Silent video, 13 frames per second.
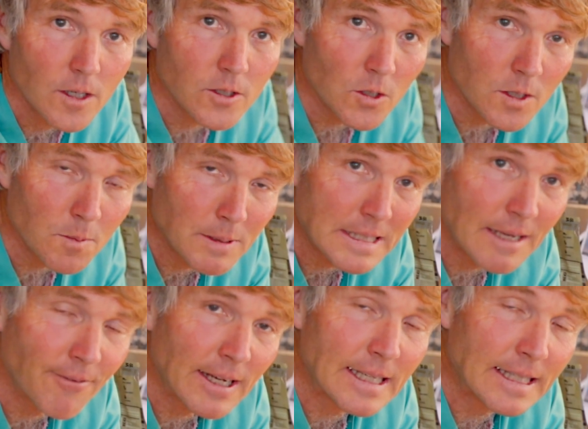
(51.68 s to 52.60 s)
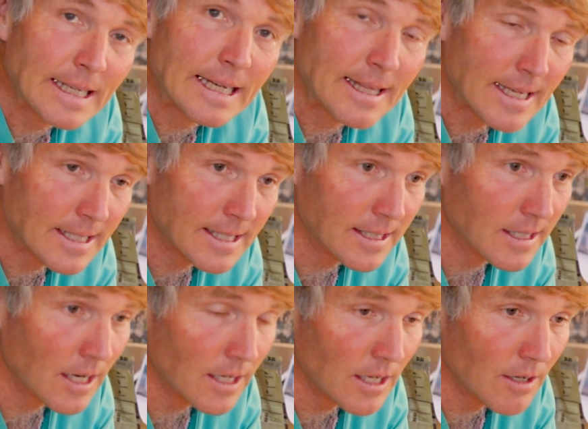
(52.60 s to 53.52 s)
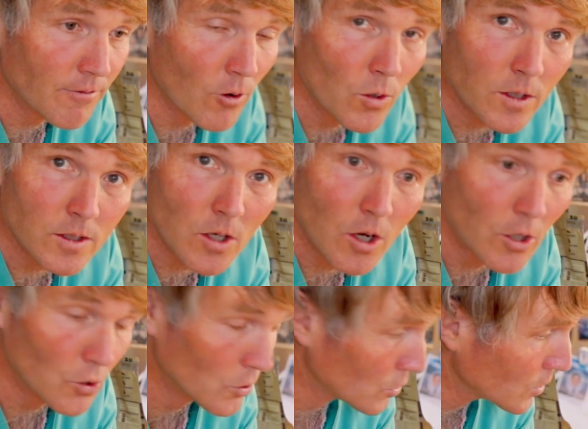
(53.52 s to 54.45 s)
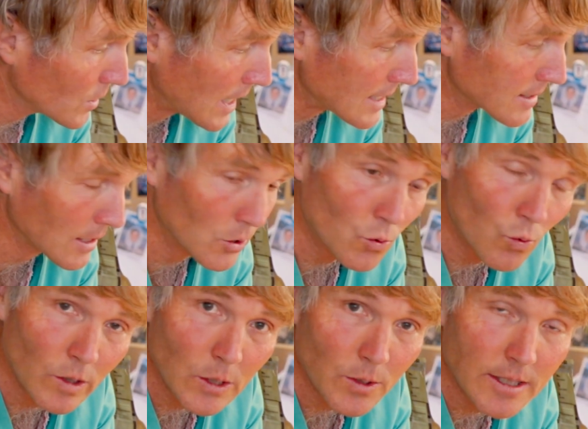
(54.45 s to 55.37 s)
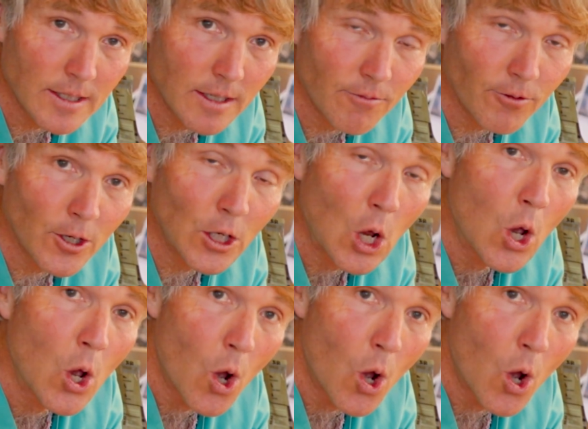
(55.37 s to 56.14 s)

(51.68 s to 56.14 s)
So specifically, this study focused on testing 21 different